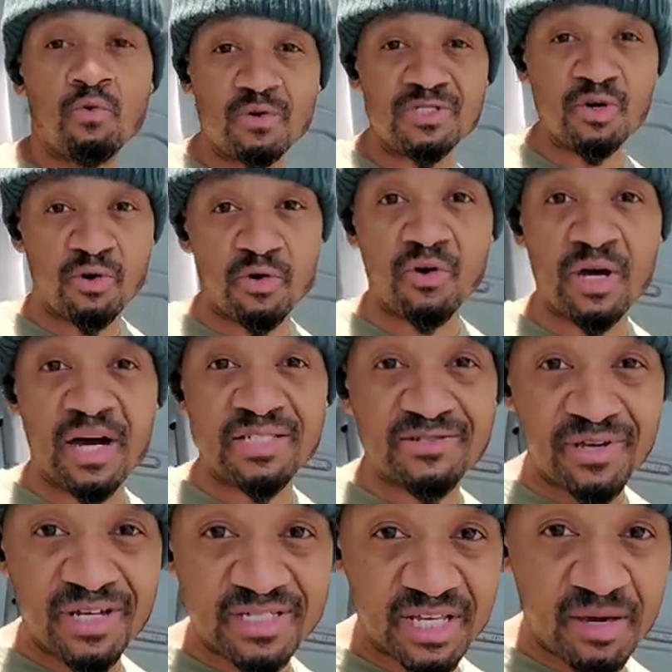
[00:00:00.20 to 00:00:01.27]
What's going on, guys?
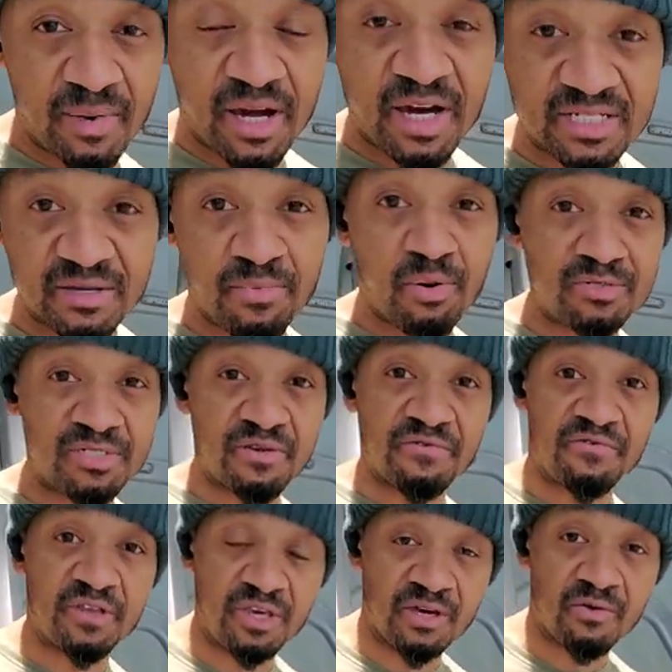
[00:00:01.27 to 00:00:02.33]
So yesterday my cousin posted a
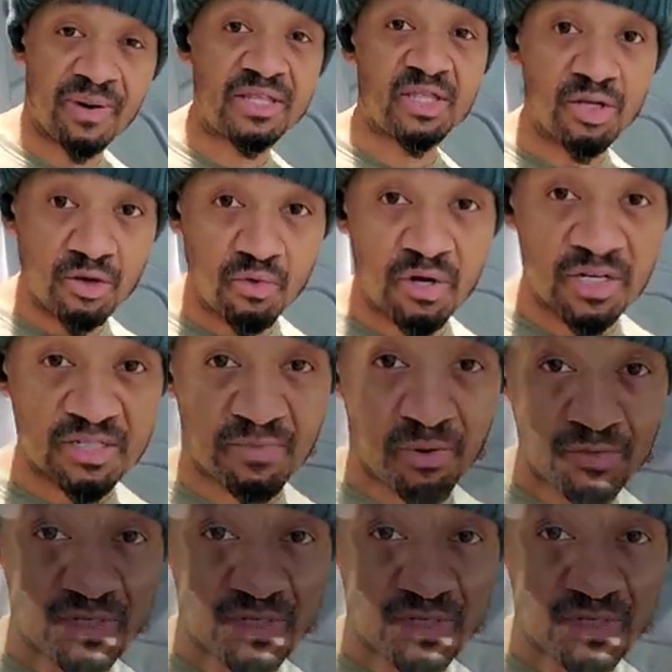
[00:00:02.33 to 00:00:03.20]
video, my little cousin